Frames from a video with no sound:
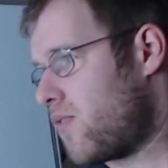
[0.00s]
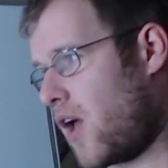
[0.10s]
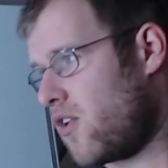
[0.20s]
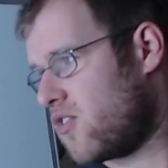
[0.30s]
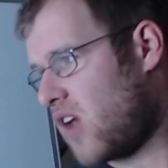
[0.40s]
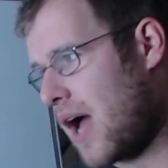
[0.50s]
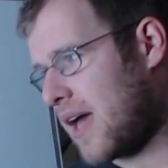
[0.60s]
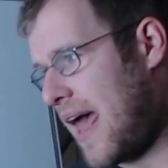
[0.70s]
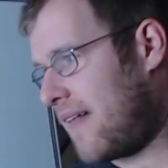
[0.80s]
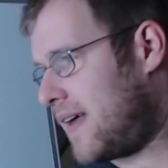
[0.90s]
Thunder
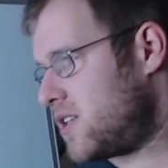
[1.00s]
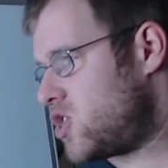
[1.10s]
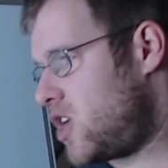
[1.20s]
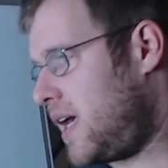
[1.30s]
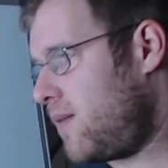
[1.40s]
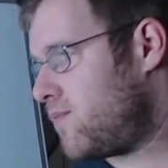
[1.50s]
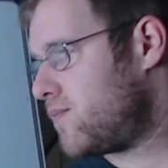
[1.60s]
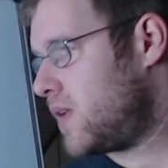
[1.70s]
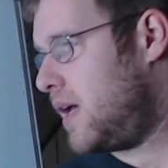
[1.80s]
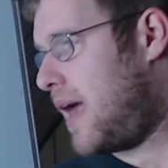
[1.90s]
Talk L N G.
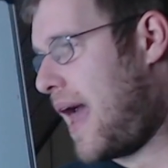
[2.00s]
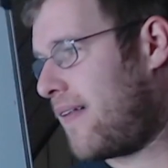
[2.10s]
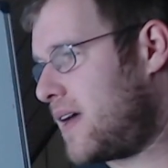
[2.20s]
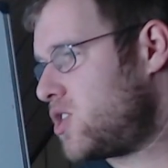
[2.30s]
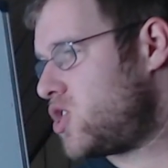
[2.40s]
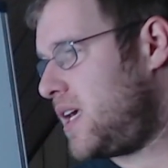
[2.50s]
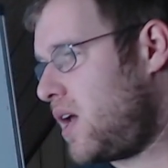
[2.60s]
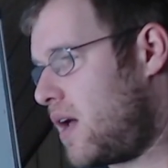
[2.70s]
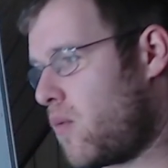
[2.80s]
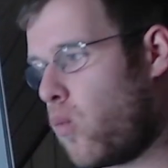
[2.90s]
L N
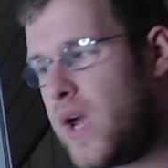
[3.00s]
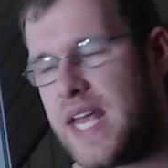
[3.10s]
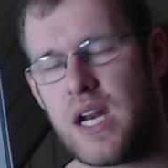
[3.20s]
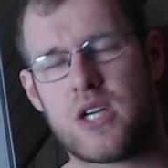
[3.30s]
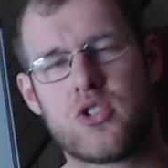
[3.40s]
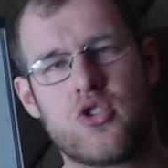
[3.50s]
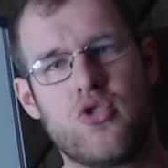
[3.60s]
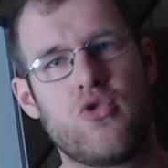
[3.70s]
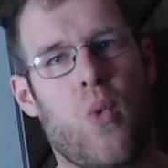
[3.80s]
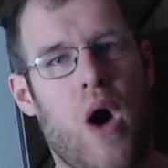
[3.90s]
G win
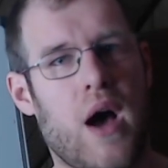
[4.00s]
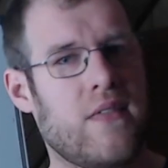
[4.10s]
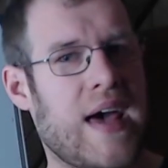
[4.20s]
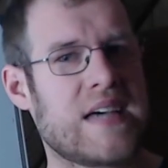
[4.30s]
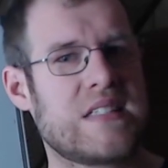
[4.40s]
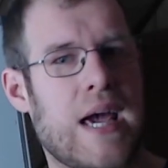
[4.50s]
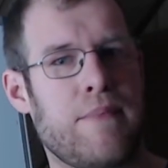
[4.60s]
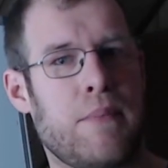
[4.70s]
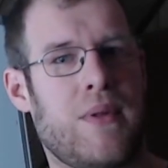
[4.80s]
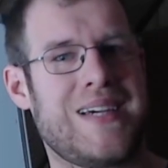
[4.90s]
two to one. Last
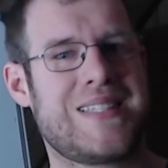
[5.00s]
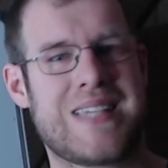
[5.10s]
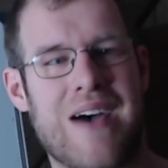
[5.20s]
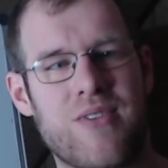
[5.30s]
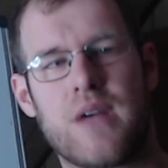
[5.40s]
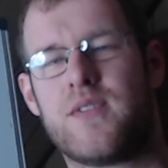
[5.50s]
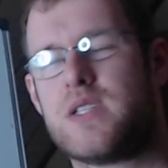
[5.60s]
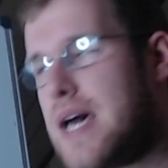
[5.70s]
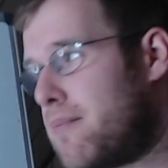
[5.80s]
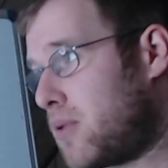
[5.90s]
time they played, seven of
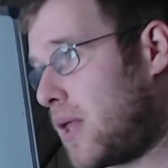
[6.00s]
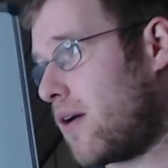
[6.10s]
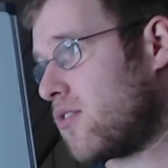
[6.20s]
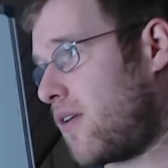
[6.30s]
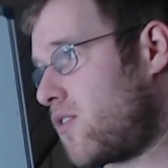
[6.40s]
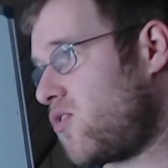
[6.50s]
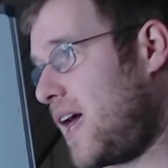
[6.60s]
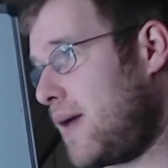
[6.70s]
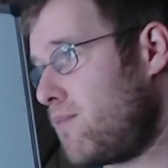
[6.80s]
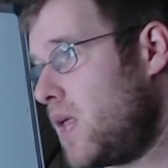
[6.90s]
the ten players are the
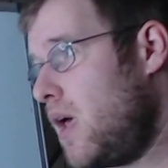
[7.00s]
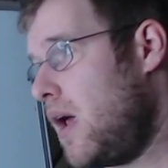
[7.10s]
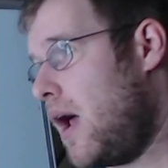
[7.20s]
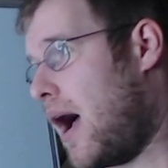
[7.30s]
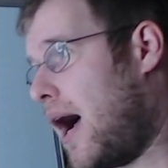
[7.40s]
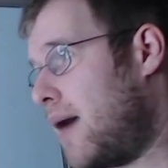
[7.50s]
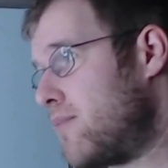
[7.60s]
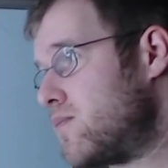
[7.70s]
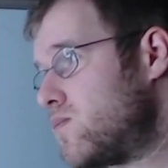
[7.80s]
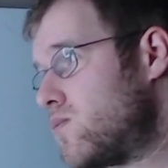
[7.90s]
same.
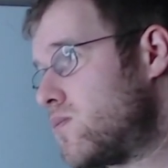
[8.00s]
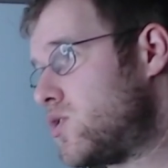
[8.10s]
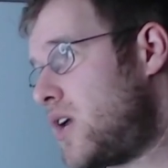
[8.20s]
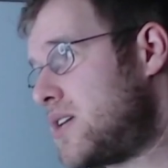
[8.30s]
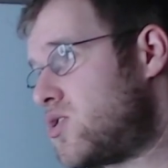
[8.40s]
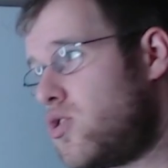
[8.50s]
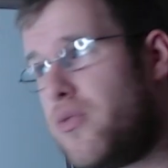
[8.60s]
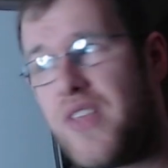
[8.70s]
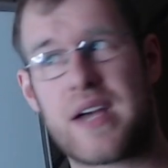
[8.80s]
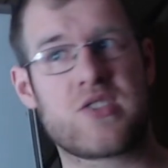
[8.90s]
Um, just
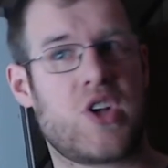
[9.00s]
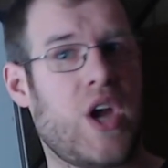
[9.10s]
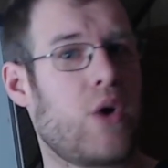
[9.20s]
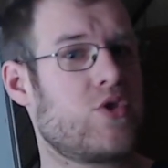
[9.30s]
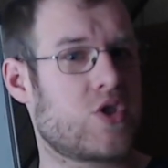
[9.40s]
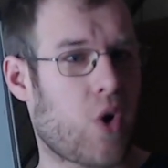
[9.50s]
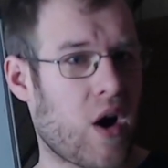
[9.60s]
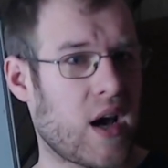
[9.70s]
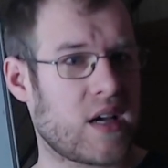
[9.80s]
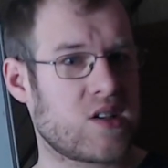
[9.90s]
two things to note.
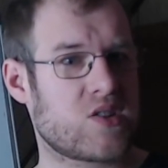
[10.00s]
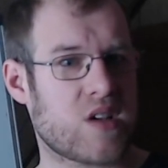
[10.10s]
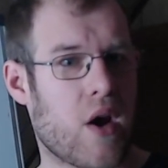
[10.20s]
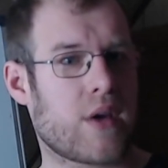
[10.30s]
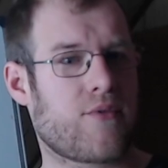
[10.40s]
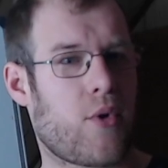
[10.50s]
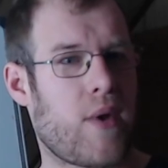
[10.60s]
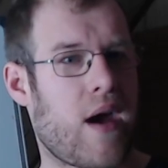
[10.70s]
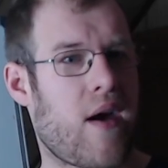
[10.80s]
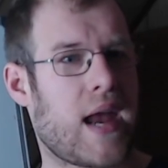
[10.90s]
Zora is starting for
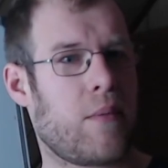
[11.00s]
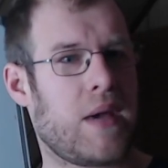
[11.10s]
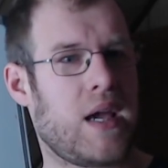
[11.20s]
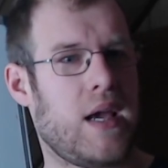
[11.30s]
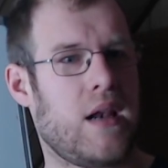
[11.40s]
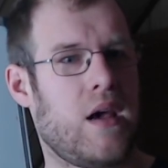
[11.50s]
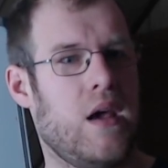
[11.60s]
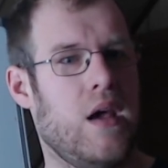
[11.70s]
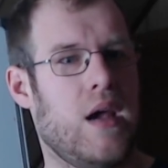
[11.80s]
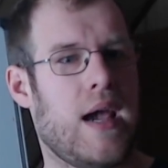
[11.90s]
Rare Adam in
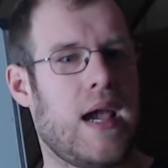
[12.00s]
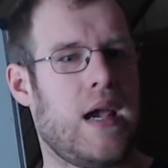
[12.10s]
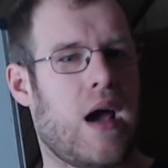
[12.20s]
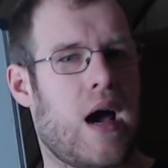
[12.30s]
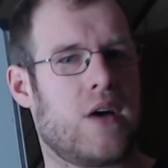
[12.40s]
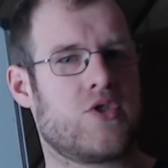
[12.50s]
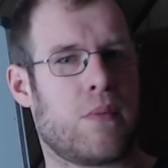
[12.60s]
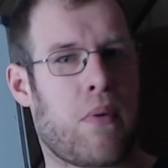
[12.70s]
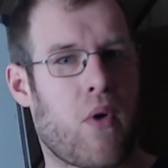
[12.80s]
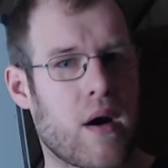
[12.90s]
a uh,
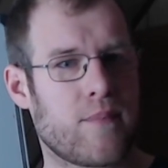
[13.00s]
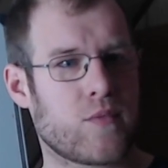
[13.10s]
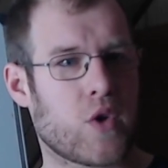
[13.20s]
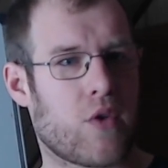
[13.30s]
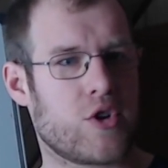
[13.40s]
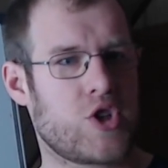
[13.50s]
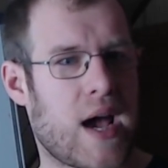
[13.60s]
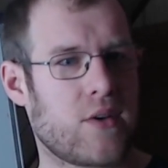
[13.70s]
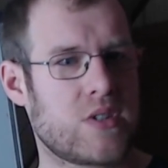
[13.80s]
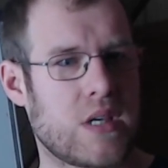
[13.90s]
support over
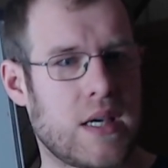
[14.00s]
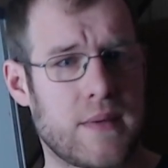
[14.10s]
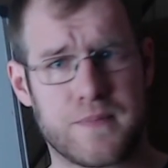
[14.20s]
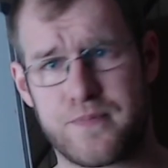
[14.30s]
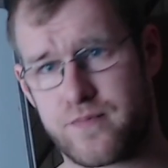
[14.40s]
Shaoxi,